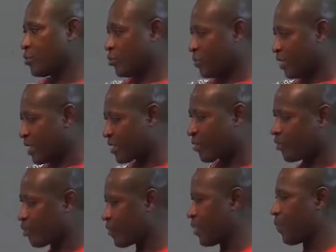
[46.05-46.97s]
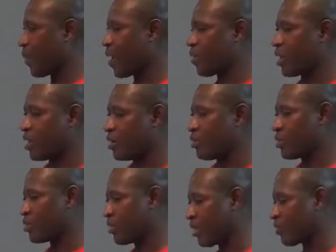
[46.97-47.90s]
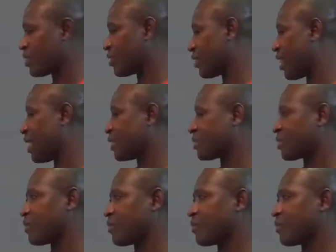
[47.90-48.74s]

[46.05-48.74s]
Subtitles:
We get them from the power, which we have discussed.